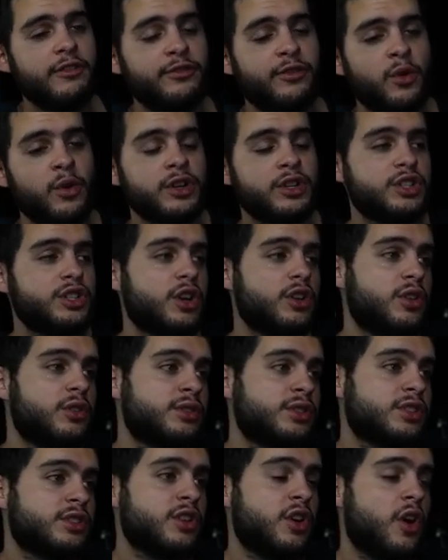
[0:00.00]
Forge
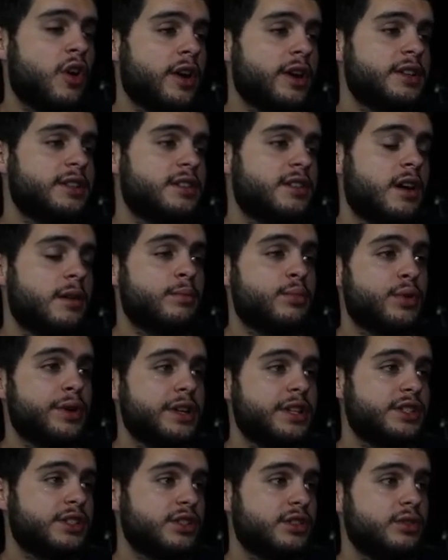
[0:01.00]
solos targeted to come pretty
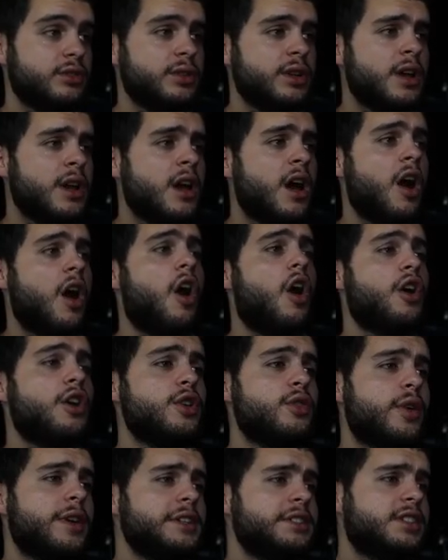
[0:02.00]
soon. Are
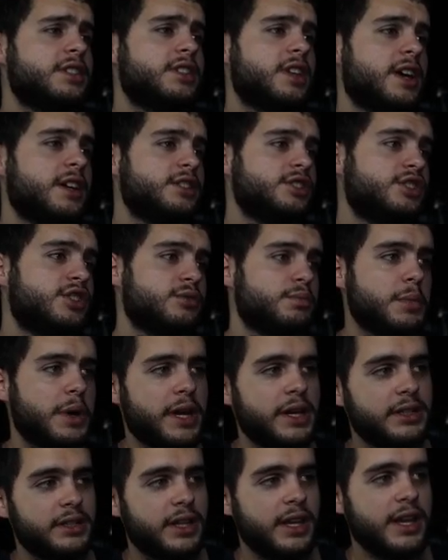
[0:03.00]
you ready to test your
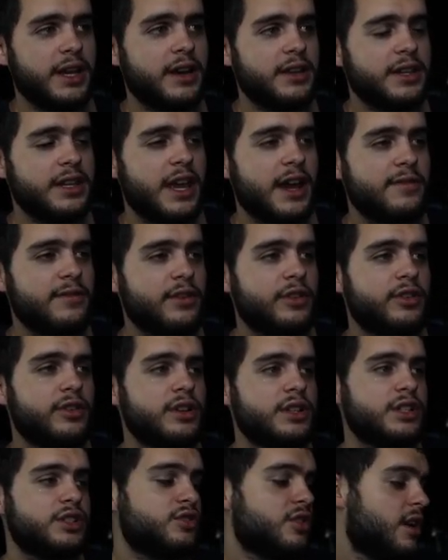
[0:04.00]
might? Take on the
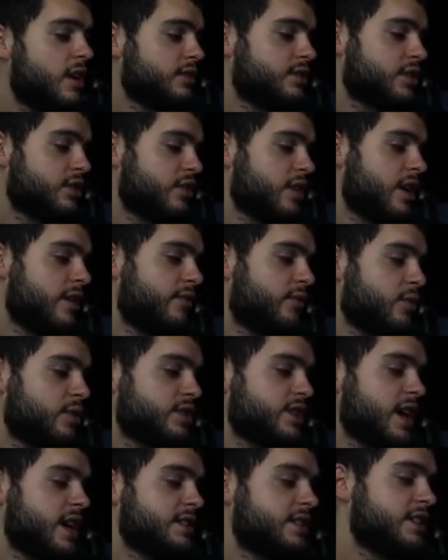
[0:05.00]
ever-increasing trials of the Gridiron Forge,
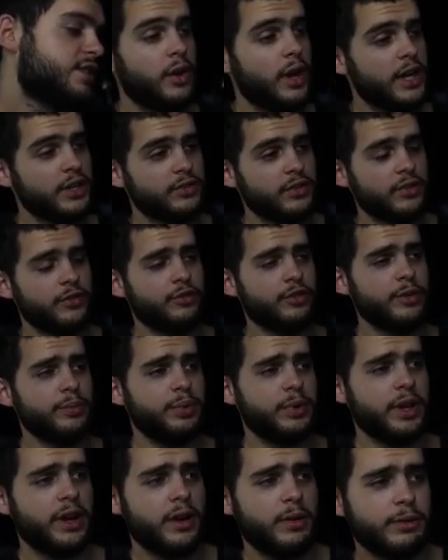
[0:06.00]
guys. This guys, so the free
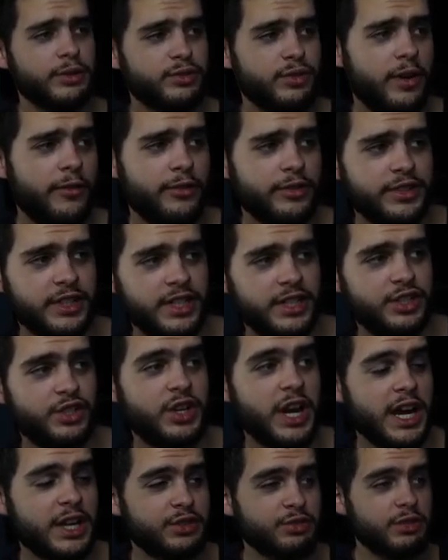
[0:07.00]
player was referencing, as you
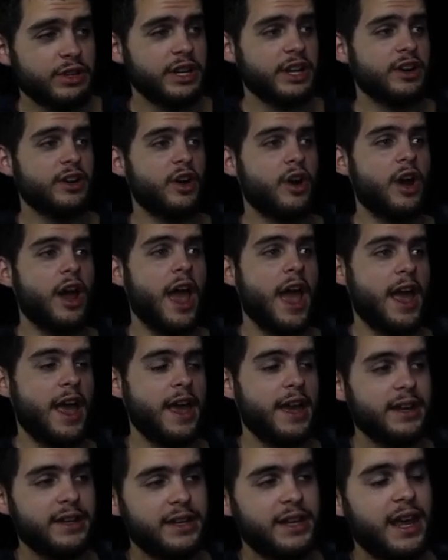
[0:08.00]
guys read here,
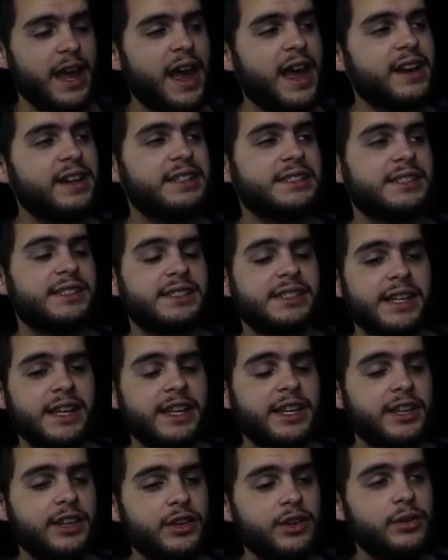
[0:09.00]
NCAT
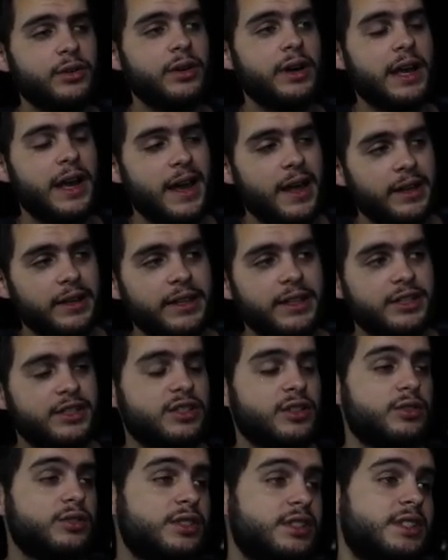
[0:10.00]
Ezekiel Elliott.
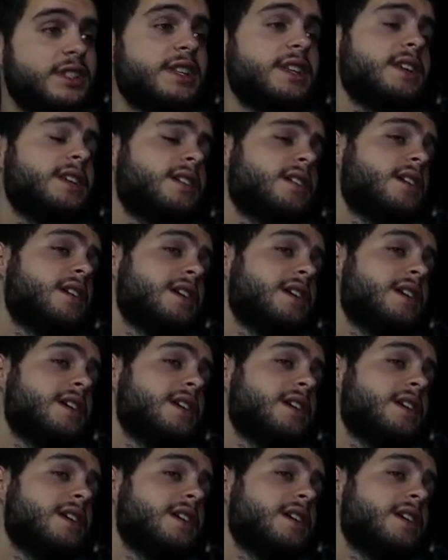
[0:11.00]
So Zeke